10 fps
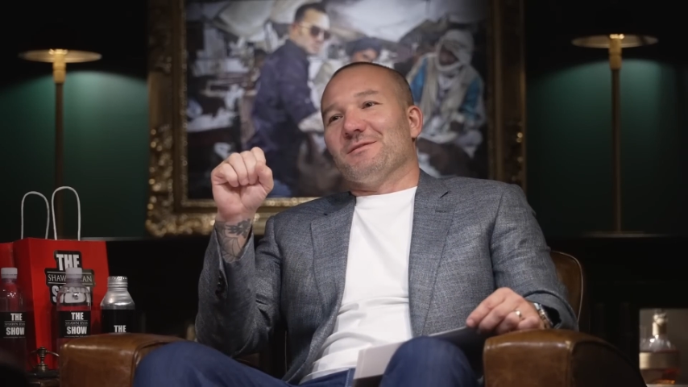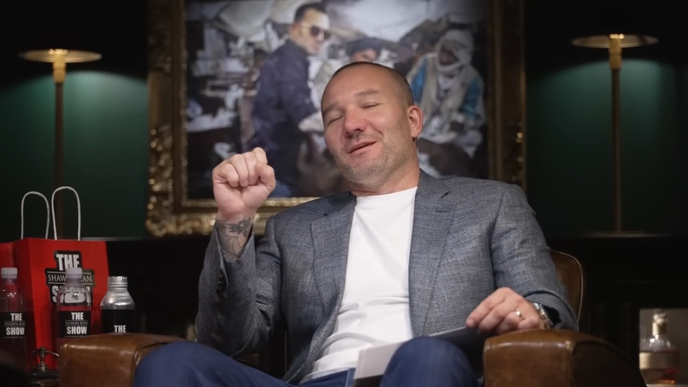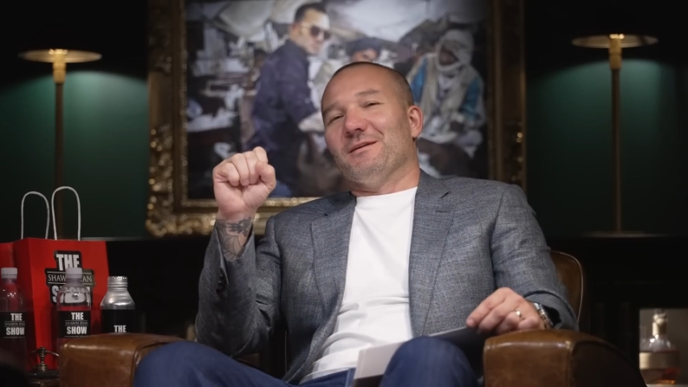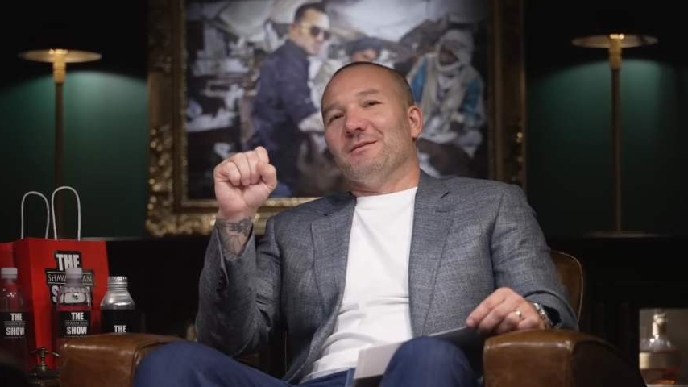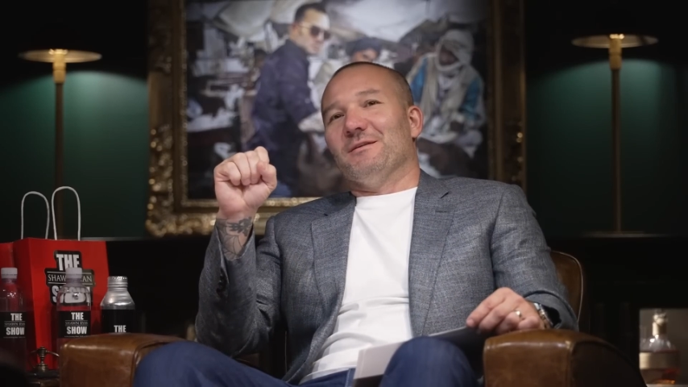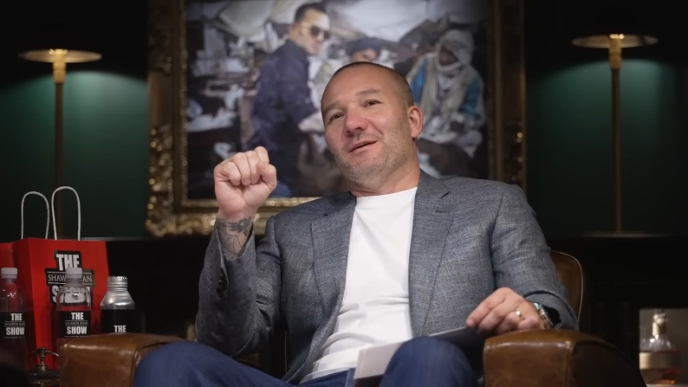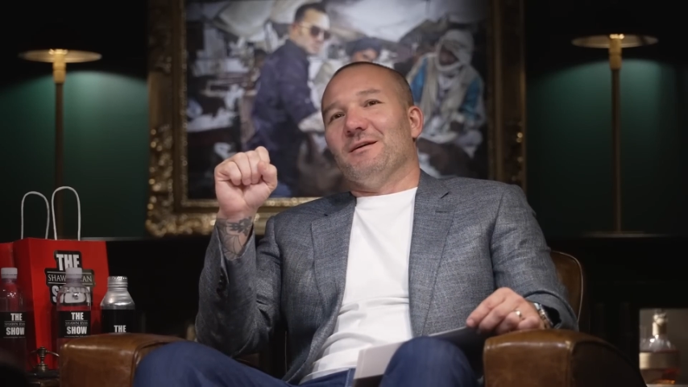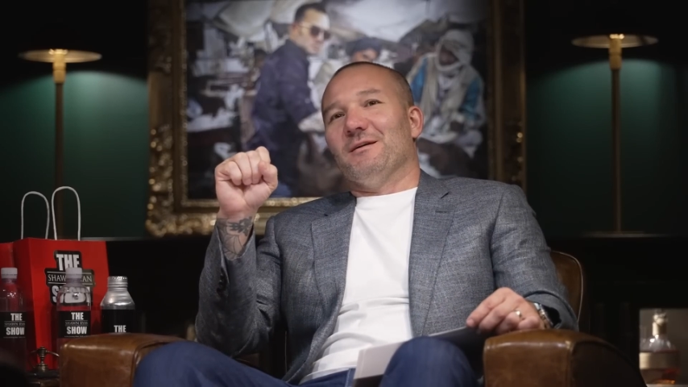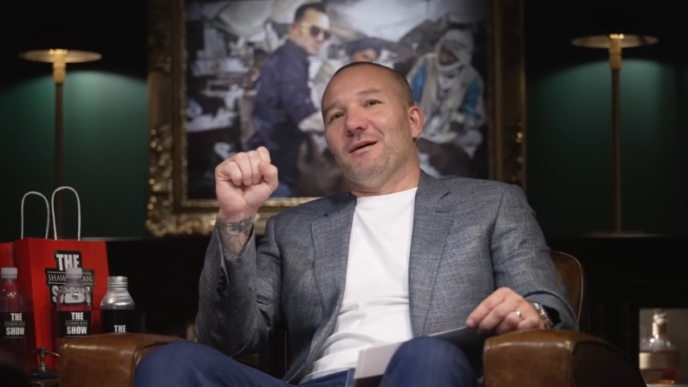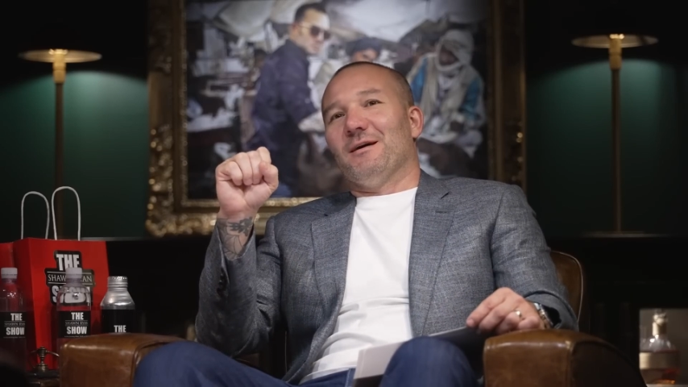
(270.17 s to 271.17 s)
And
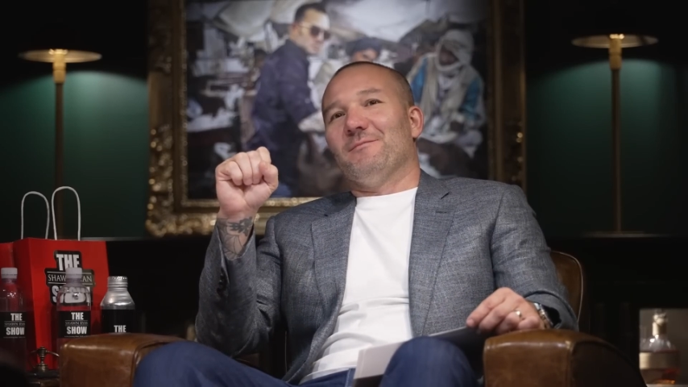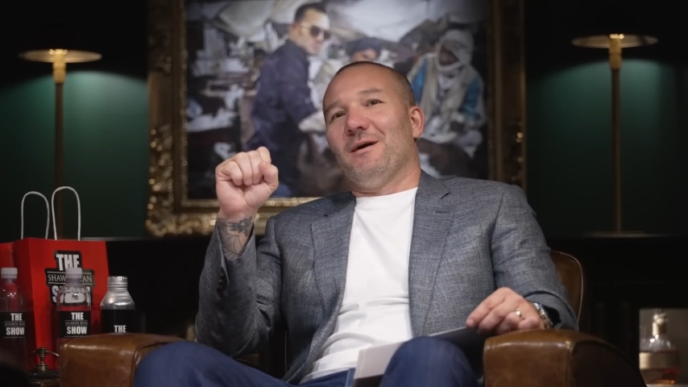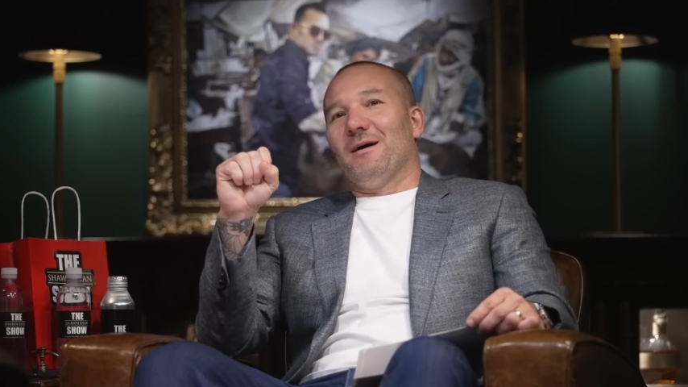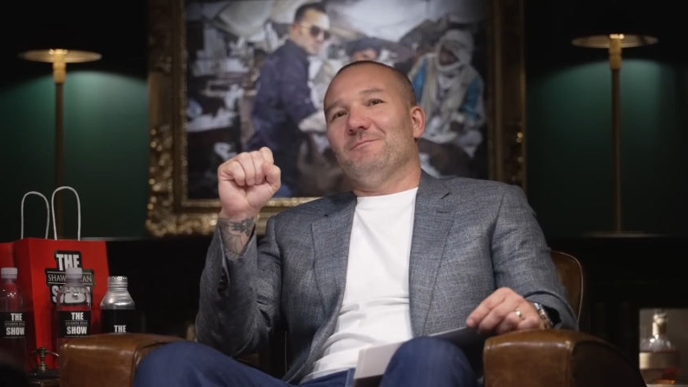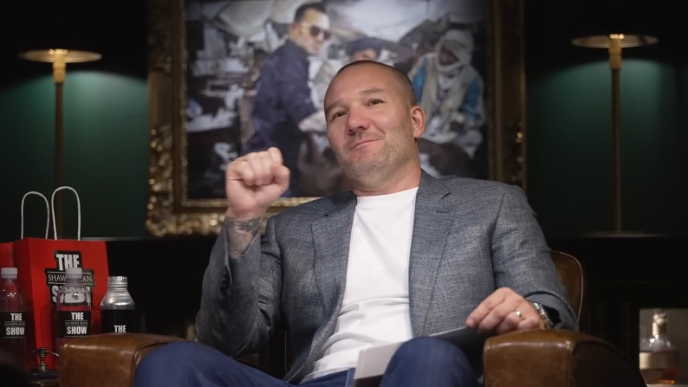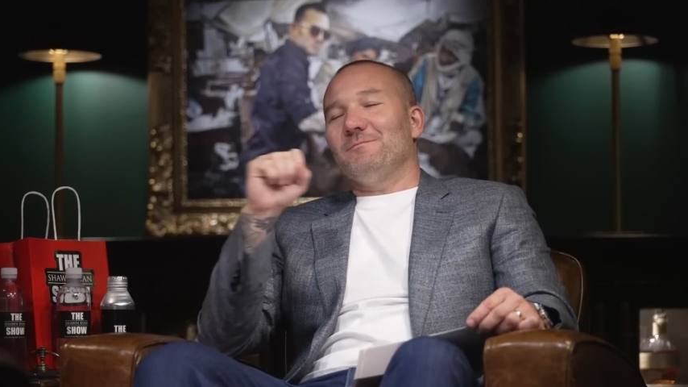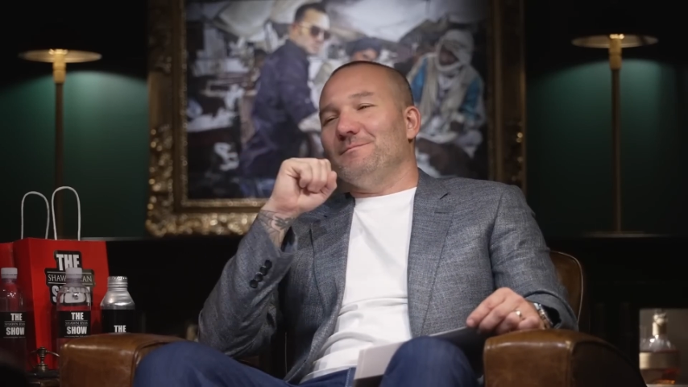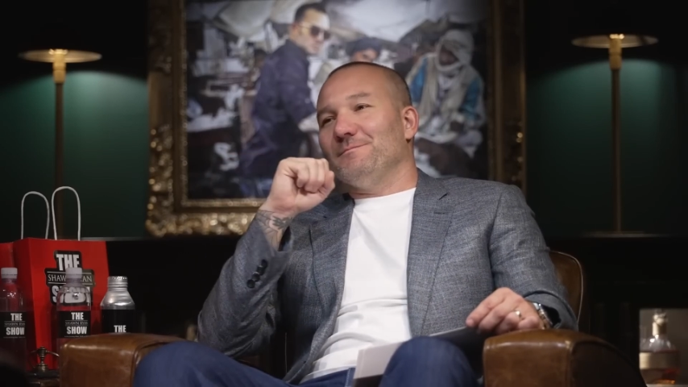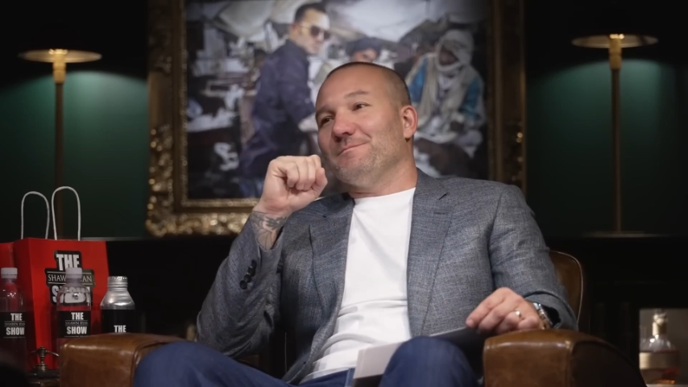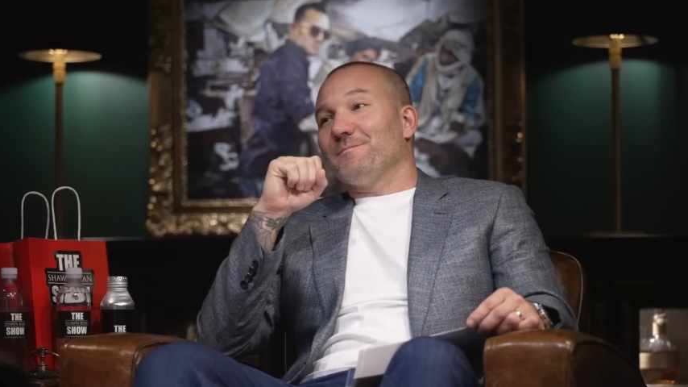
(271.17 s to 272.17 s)
I've
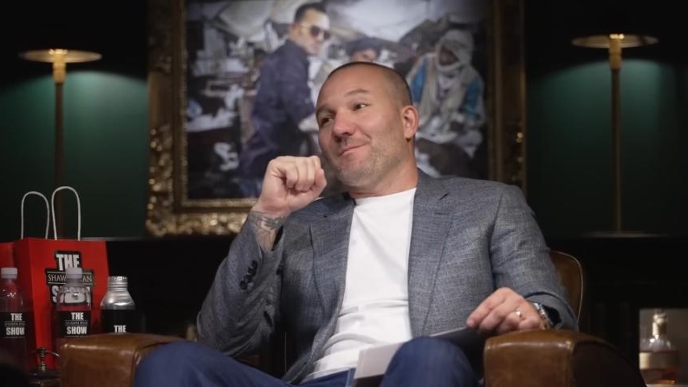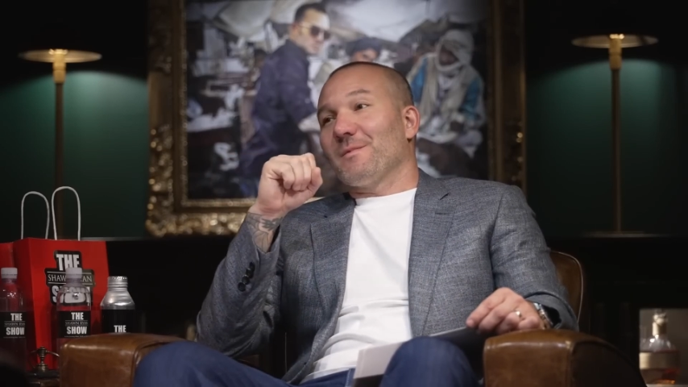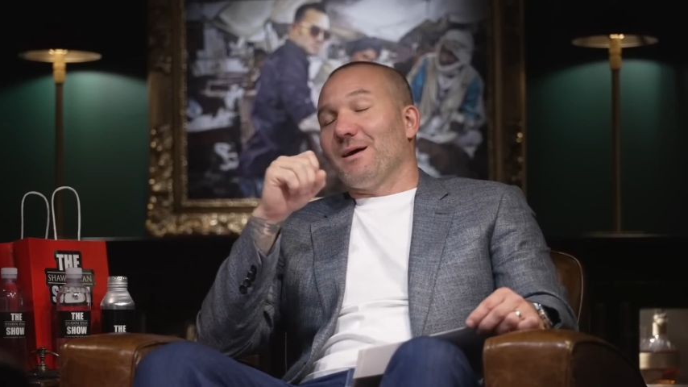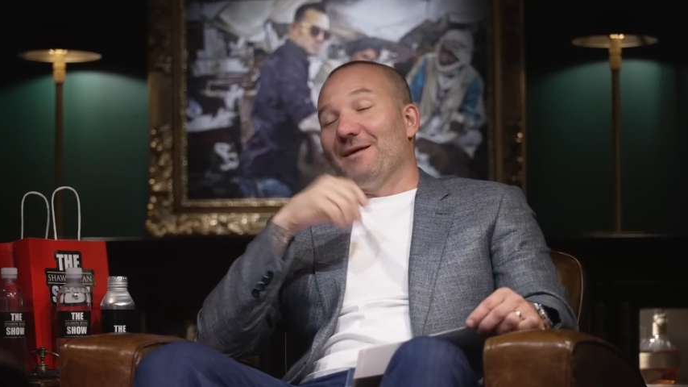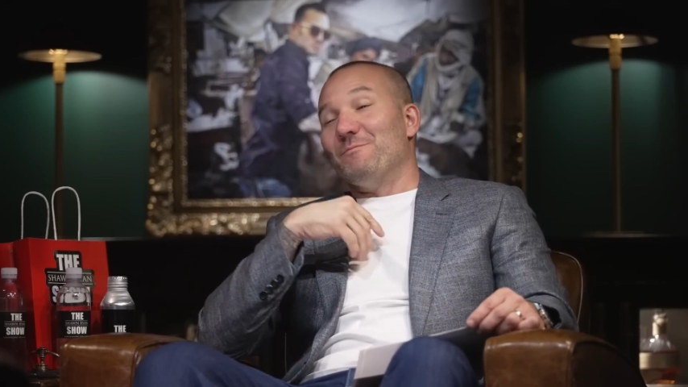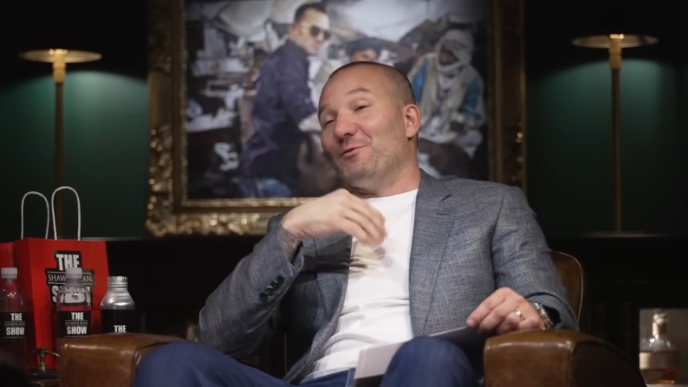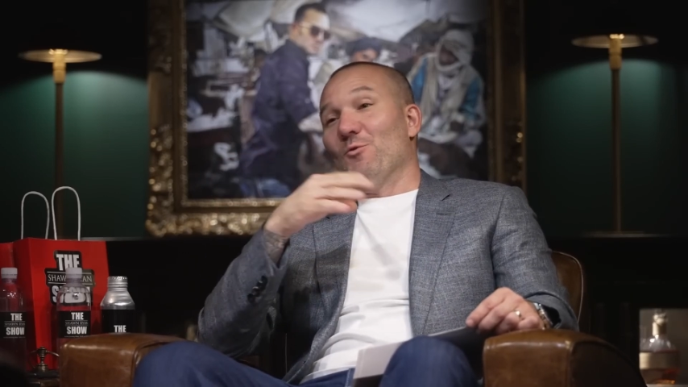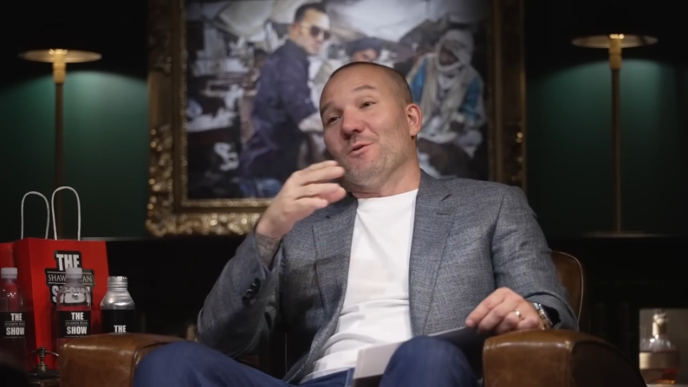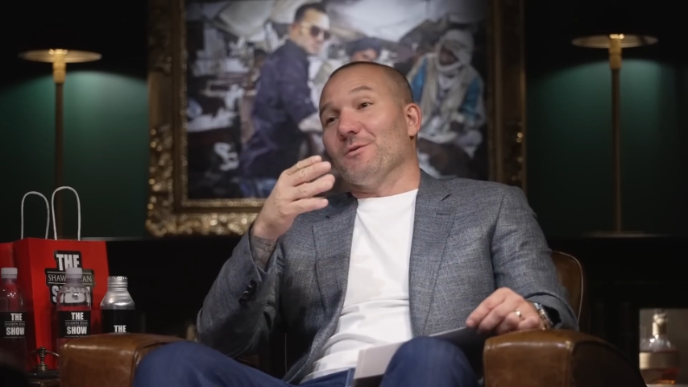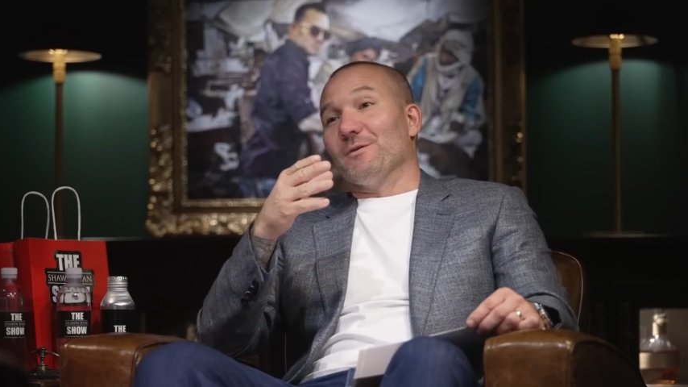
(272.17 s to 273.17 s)
been
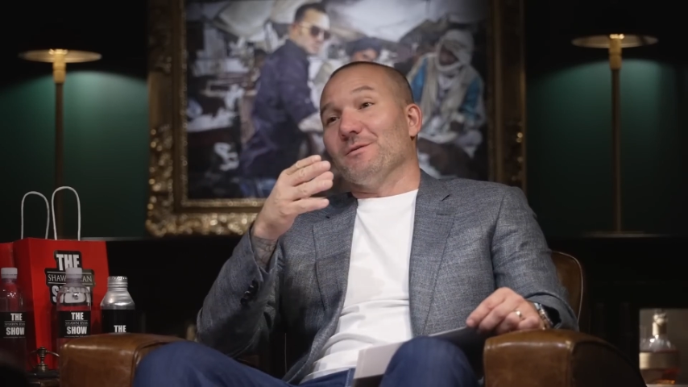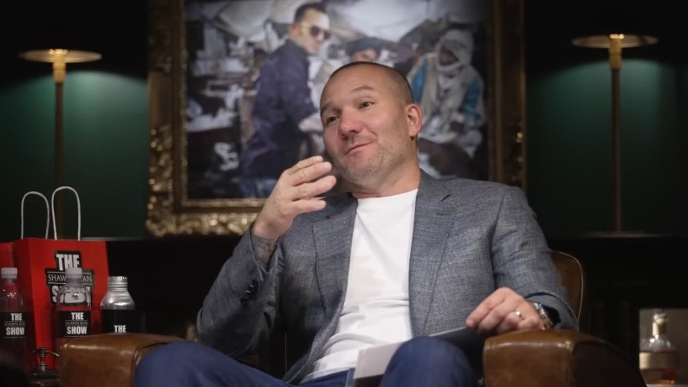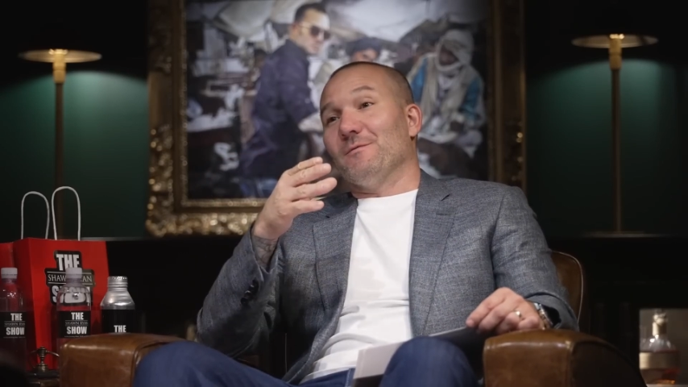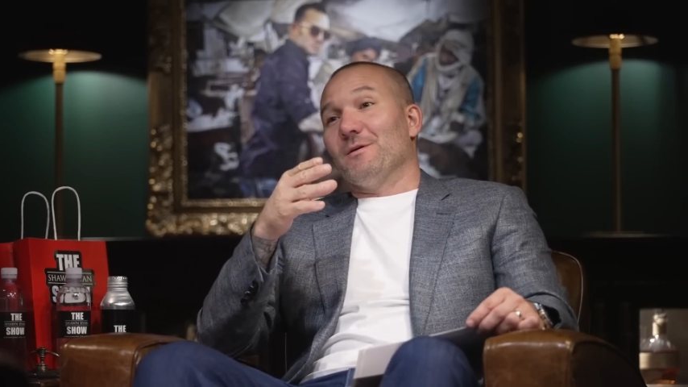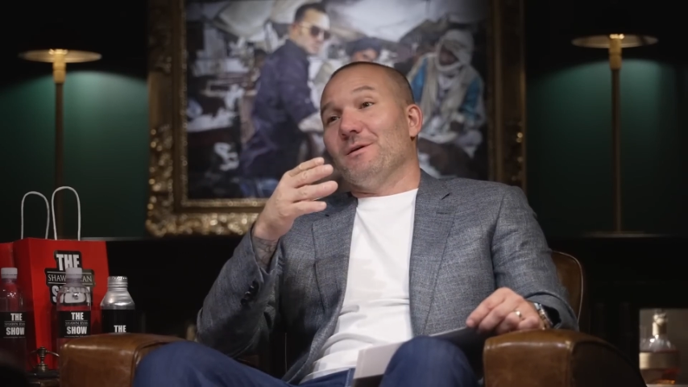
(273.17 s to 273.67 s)
wondering